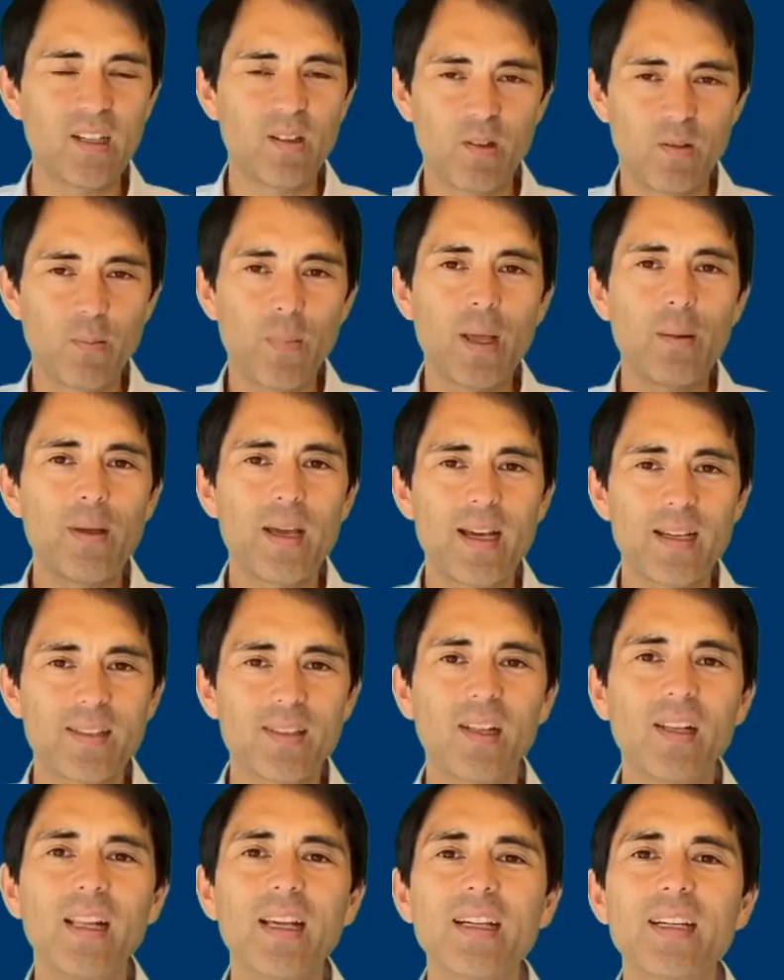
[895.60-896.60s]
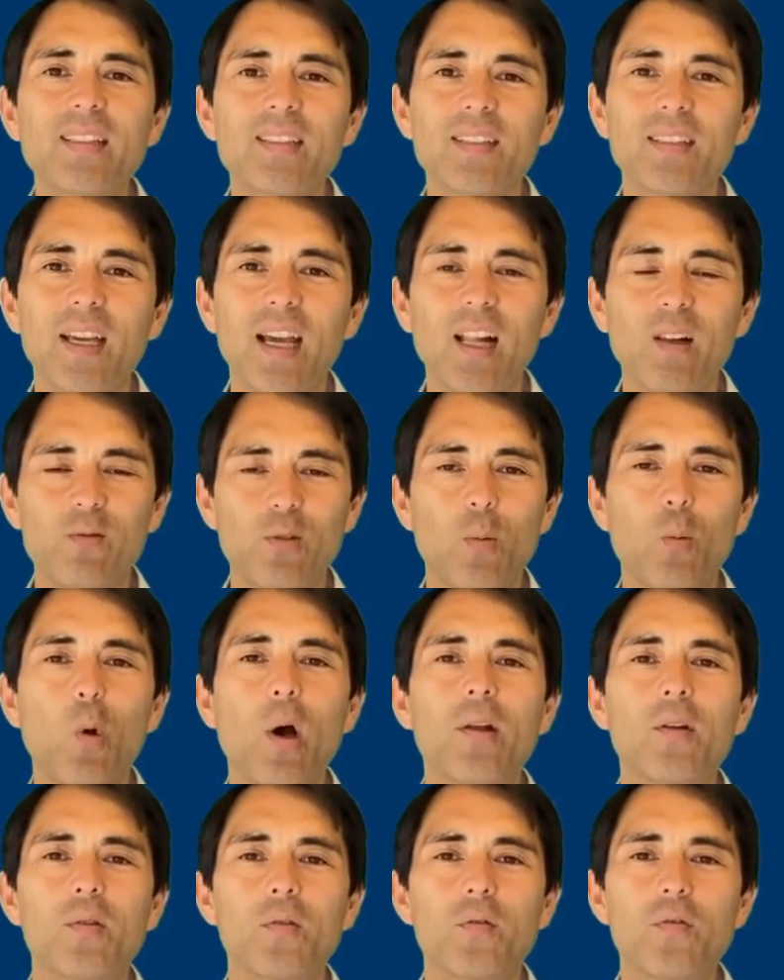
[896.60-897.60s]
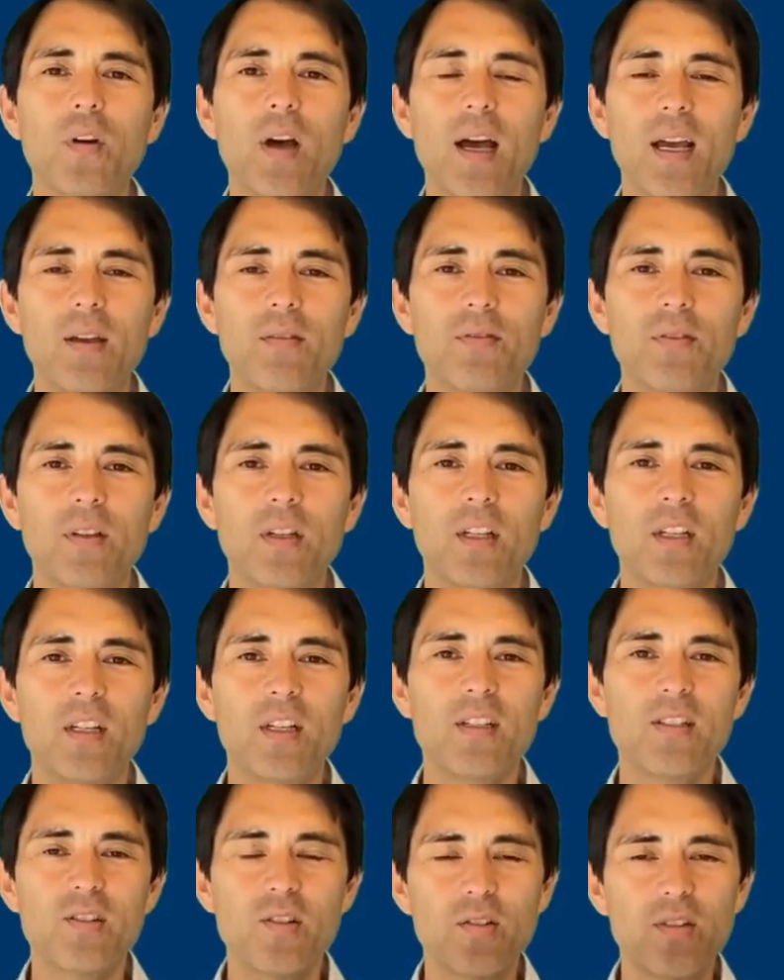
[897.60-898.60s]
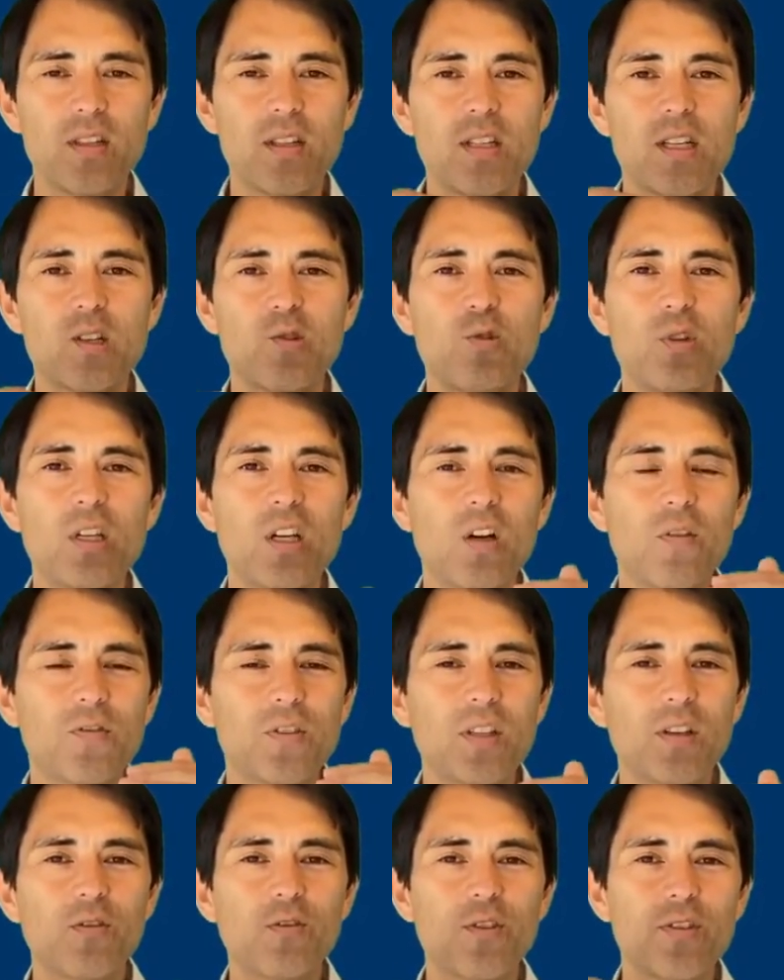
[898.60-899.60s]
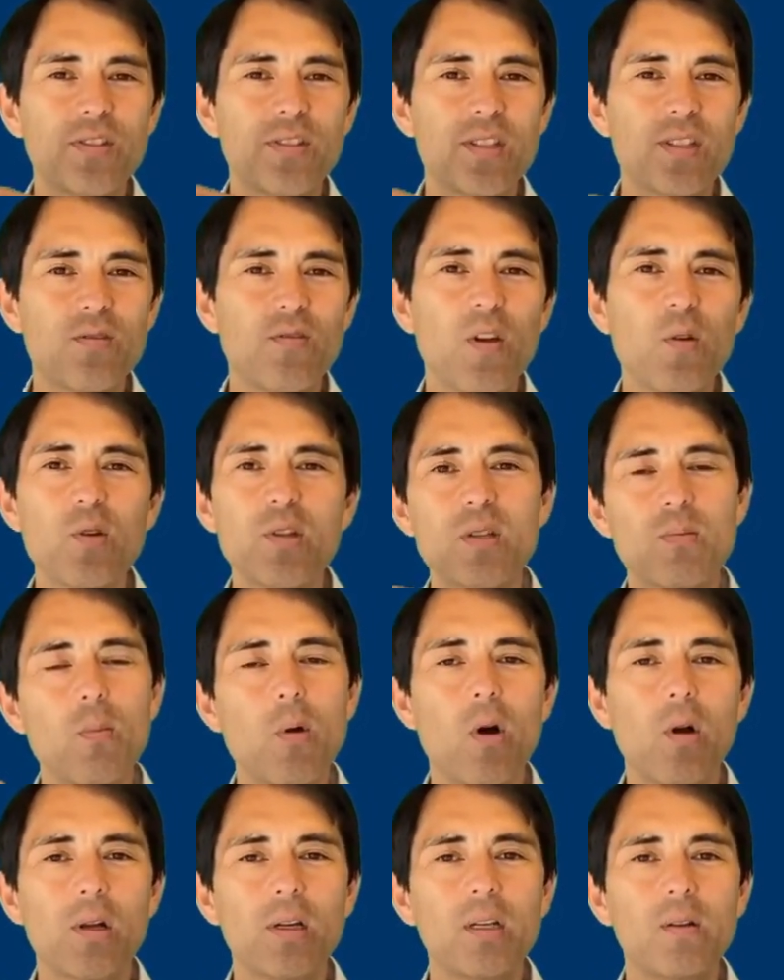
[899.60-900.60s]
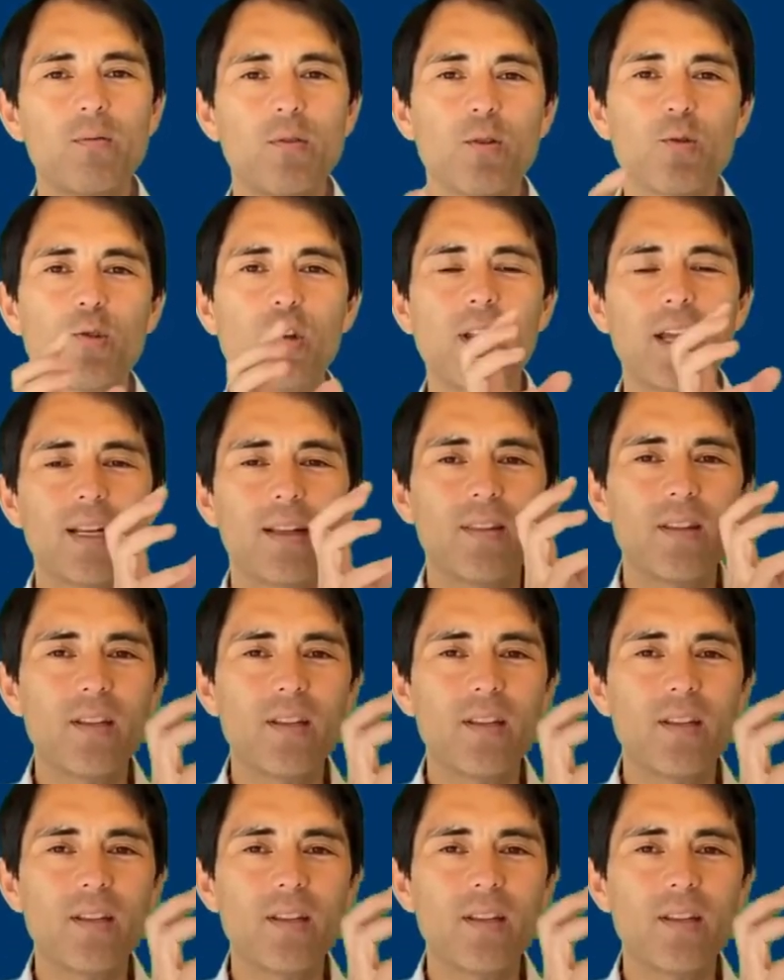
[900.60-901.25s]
maybe as a Likert scale from 1 to 5. So the degree of difference is very small, and if you relate